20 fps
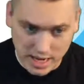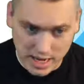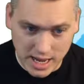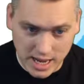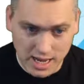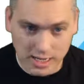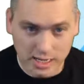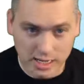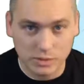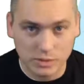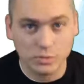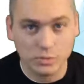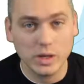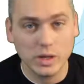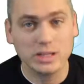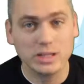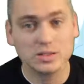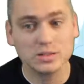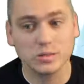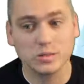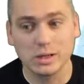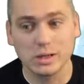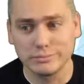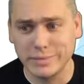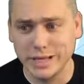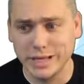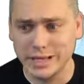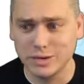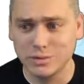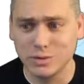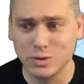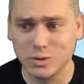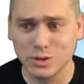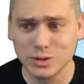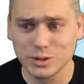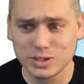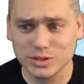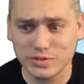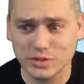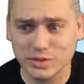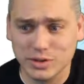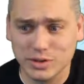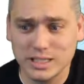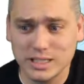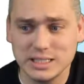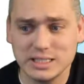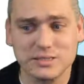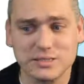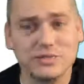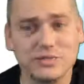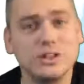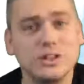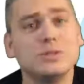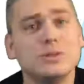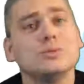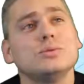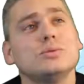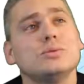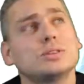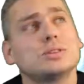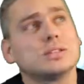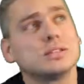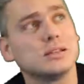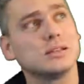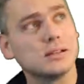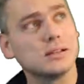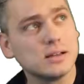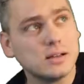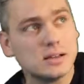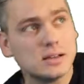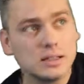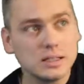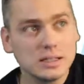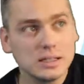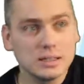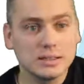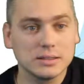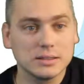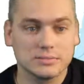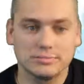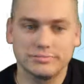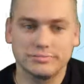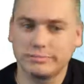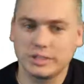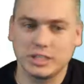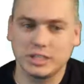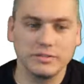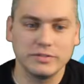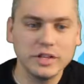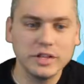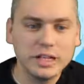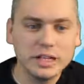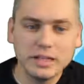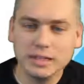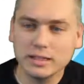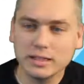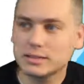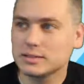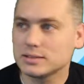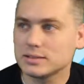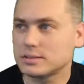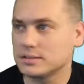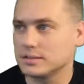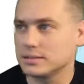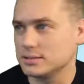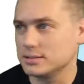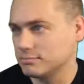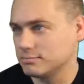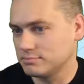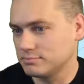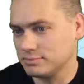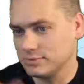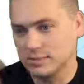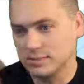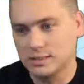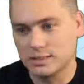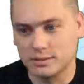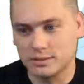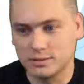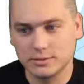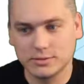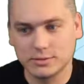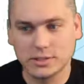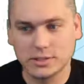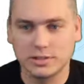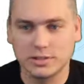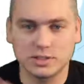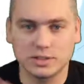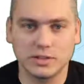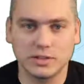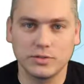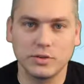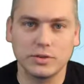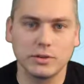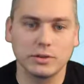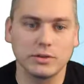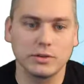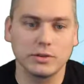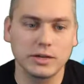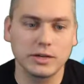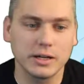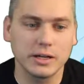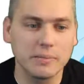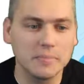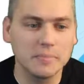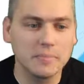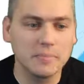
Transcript: And it has won many awards for ease of use and convenience and, I don't know, other stuff. You can look it up.